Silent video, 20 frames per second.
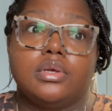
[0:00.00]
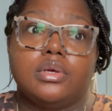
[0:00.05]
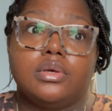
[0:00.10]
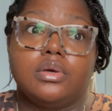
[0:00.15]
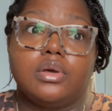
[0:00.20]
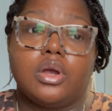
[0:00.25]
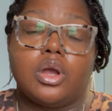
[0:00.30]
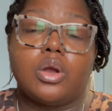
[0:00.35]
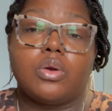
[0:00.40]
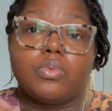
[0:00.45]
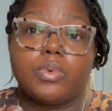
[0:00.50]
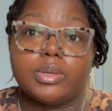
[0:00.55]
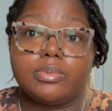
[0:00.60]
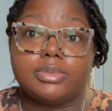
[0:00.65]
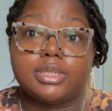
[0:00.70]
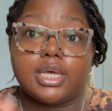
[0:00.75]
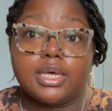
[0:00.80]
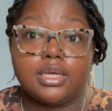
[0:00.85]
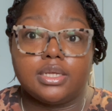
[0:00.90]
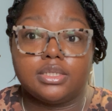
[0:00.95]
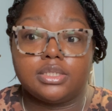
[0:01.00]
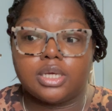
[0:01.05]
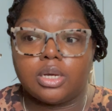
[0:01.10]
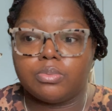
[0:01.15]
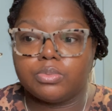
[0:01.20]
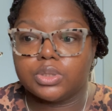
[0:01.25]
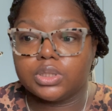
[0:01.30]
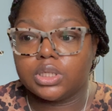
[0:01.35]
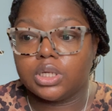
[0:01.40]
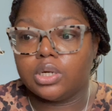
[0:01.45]
her website down
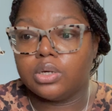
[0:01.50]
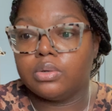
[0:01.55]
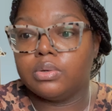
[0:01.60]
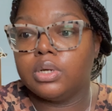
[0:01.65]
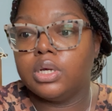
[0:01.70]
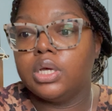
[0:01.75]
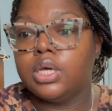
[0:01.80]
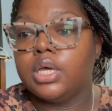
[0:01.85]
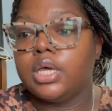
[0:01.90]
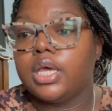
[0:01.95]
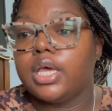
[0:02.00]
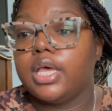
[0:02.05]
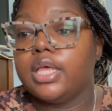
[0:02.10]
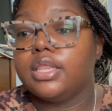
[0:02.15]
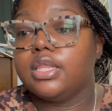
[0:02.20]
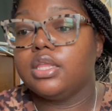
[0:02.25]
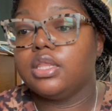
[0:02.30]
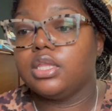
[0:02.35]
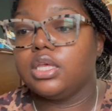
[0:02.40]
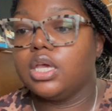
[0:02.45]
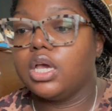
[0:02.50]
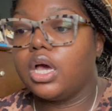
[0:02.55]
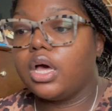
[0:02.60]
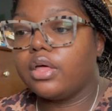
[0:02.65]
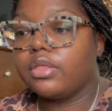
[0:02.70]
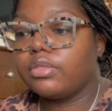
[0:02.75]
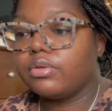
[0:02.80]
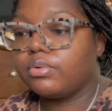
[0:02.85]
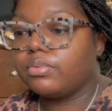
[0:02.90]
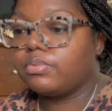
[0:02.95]
below. And then the
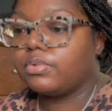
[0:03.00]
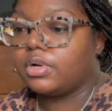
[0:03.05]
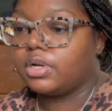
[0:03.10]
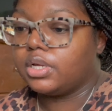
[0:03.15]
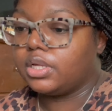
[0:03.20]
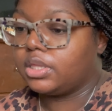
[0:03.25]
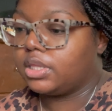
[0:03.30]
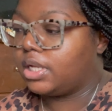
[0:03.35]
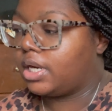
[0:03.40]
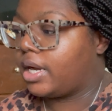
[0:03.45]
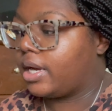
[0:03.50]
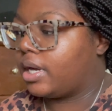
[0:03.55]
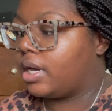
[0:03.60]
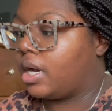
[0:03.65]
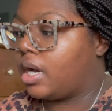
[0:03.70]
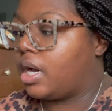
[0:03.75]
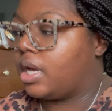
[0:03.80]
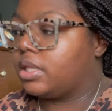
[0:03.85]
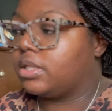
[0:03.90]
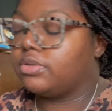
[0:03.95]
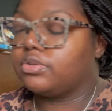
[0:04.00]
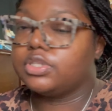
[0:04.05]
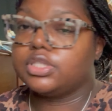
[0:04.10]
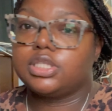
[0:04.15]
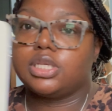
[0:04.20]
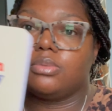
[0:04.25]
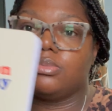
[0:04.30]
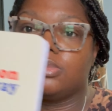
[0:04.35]
other one that I got, they're the same